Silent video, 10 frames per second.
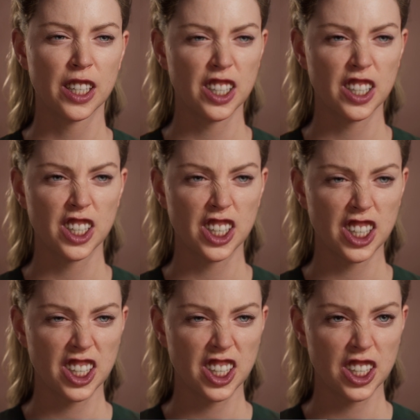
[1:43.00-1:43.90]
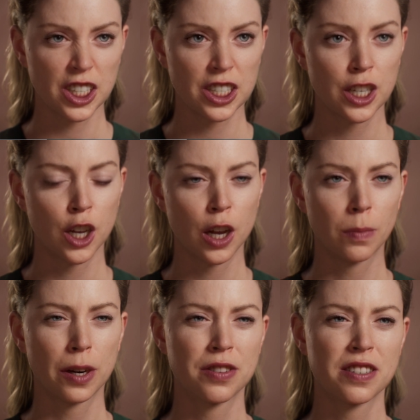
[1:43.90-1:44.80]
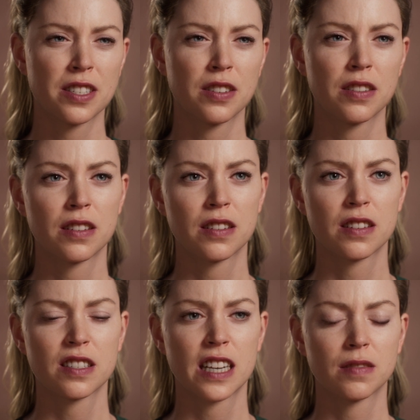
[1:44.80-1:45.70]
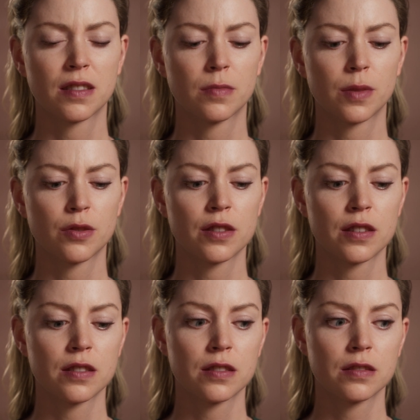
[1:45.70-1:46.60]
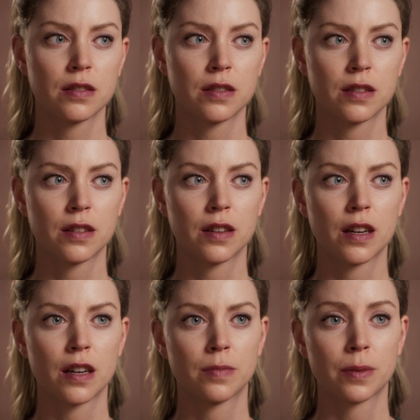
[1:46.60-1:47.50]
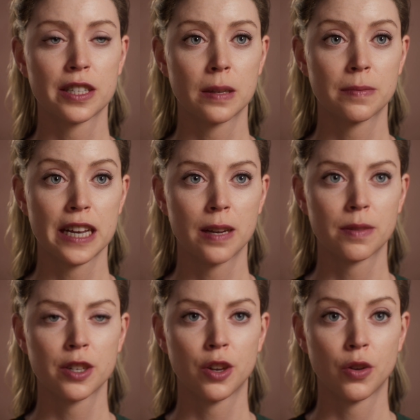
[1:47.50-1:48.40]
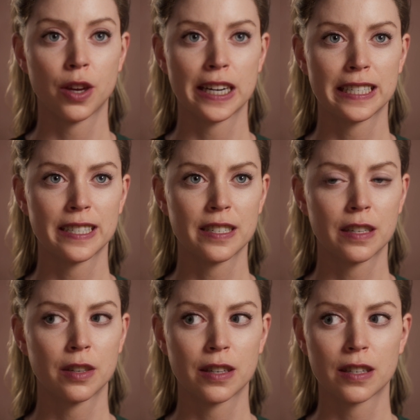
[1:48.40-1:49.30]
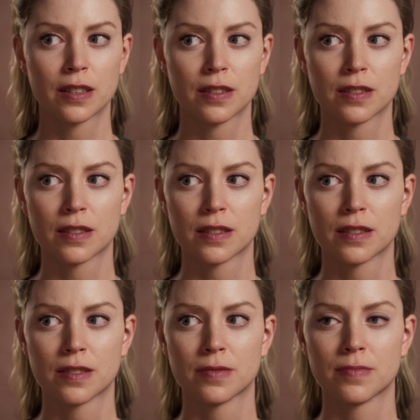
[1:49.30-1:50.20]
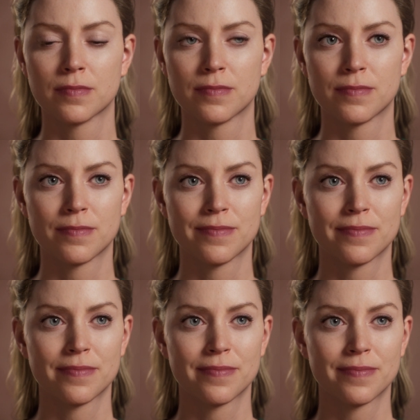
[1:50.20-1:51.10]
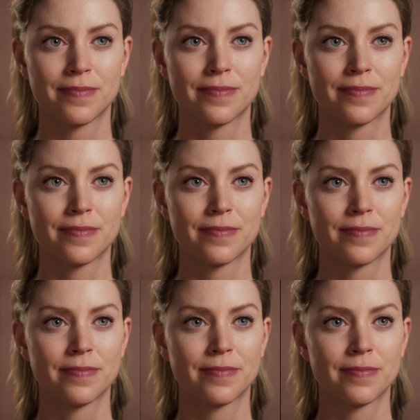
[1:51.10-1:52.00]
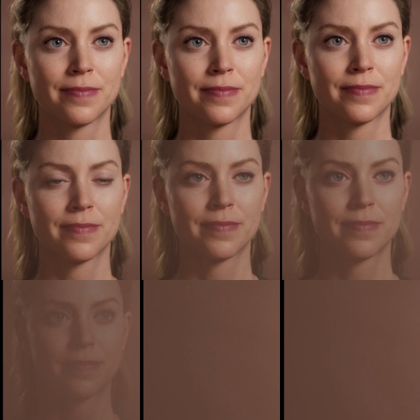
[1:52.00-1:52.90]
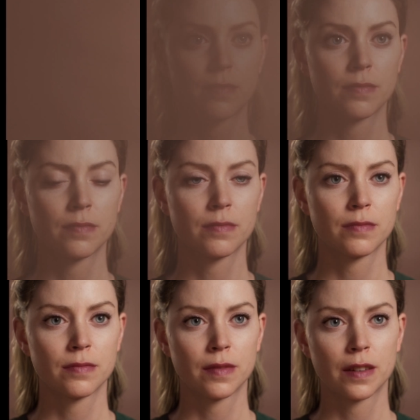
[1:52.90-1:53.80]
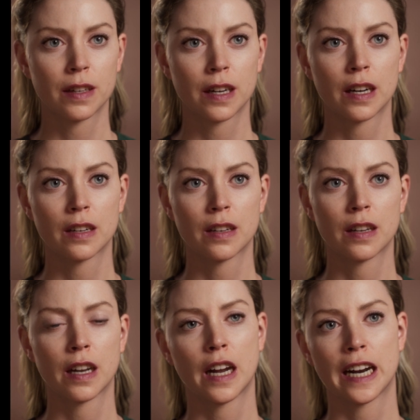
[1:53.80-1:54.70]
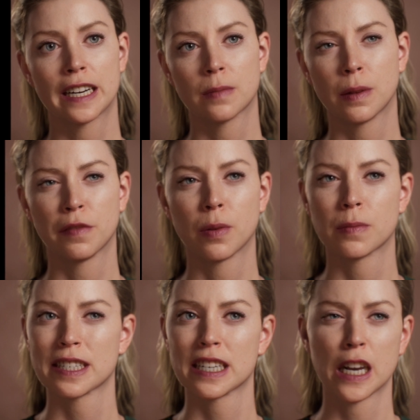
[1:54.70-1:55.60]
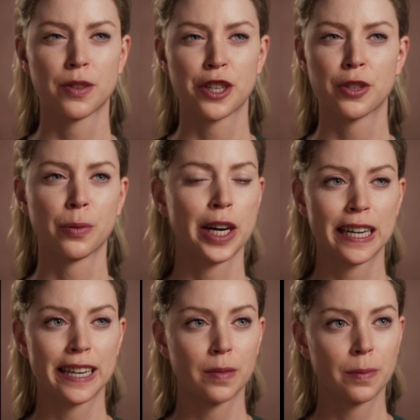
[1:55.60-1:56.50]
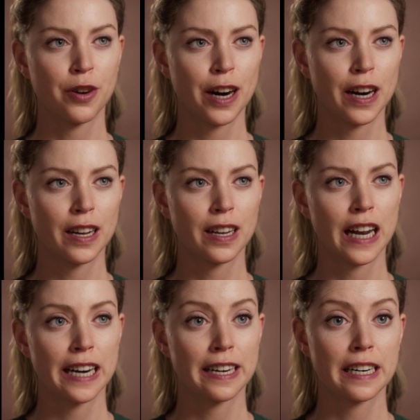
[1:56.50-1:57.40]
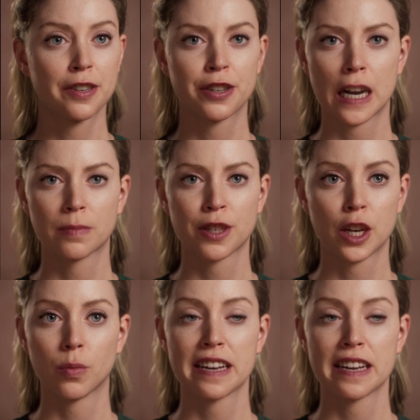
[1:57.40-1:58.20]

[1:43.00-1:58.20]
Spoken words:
man, so I thought I was going to be able to use my iPhone 10, but it looks like it's not supported, and purely because it's an older model for sure, and the performance of the MetaHuman Animator is going to require a really good